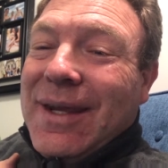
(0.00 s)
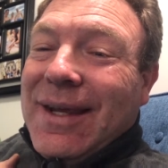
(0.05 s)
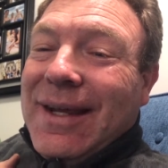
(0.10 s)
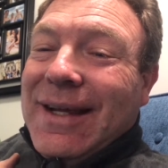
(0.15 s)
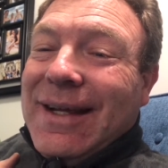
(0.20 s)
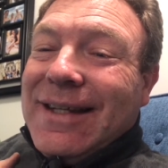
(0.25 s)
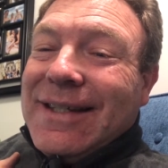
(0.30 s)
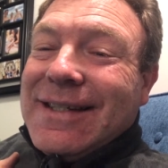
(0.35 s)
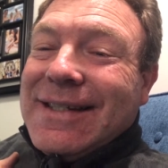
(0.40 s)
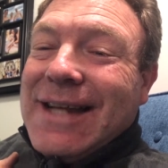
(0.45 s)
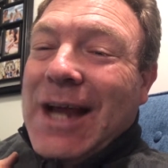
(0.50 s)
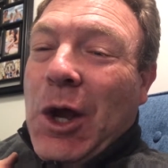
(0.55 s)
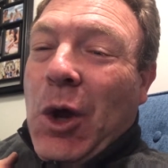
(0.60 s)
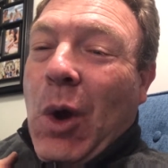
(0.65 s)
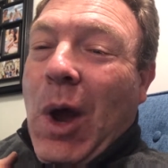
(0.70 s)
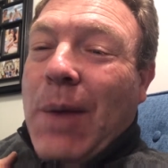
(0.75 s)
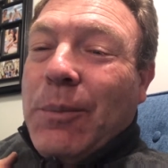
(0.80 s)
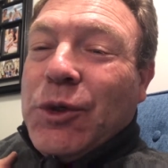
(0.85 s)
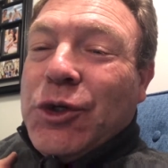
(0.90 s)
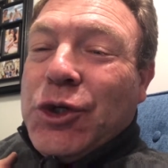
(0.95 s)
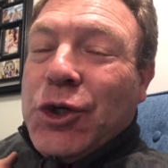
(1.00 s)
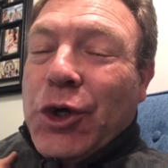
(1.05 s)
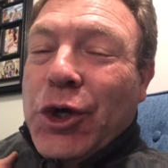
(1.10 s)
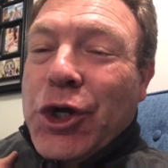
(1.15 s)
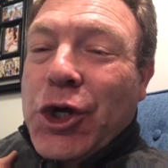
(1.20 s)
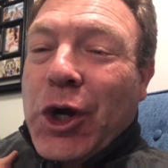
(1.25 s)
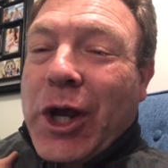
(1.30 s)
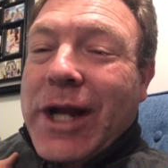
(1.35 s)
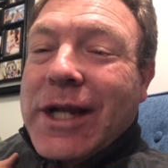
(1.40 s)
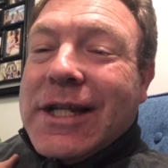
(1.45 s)
So I'm sure
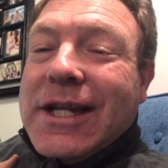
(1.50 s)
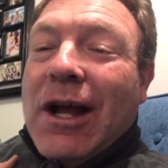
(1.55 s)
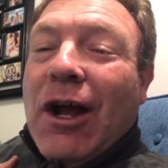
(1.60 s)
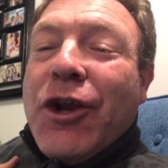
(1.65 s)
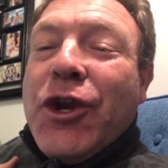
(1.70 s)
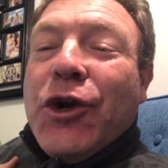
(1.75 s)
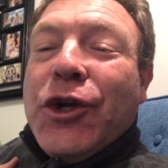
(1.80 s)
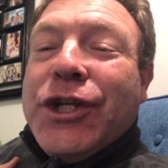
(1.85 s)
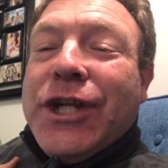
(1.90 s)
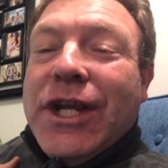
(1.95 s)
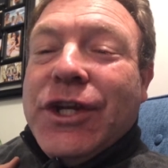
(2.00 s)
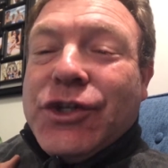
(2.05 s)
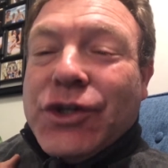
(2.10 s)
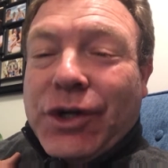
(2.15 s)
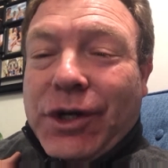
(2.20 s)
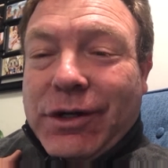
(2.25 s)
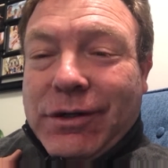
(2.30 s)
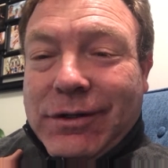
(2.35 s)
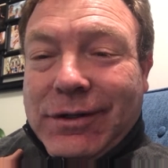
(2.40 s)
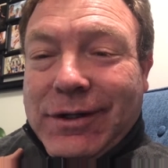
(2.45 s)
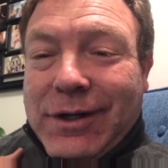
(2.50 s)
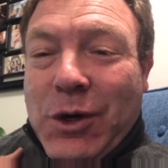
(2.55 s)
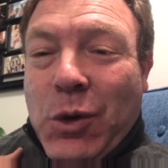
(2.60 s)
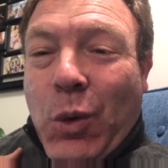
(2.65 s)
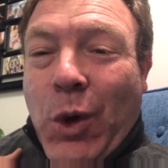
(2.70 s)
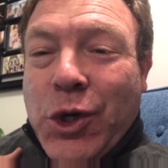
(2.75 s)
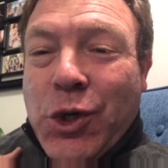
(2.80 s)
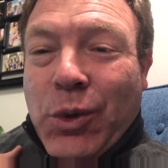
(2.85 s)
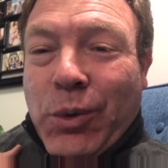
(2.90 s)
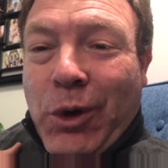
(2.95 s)
you can tell your teacher
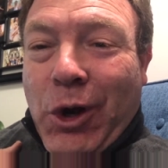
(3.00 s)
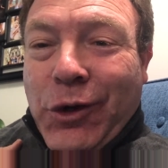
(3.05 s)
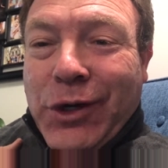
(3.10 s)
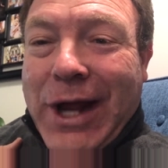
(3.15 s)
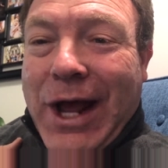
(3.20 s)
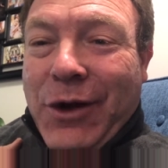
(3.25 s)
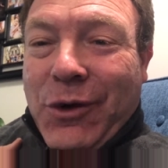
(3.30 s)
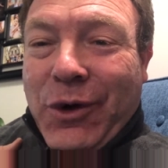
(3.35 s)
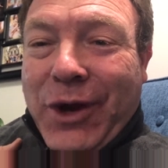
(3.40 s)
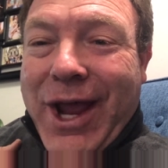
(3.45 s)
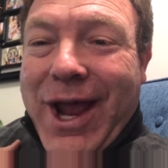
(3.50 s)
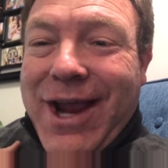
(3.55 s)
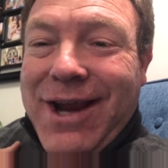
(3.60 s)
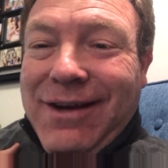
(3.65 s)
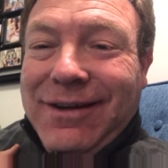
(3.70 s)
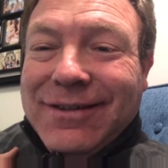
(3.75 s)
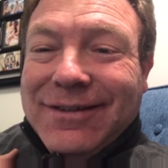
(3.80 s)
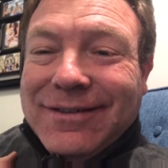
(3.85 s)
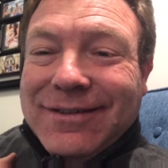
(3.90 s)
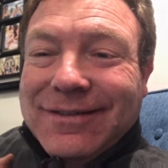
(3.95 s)
what you wrote down, okay?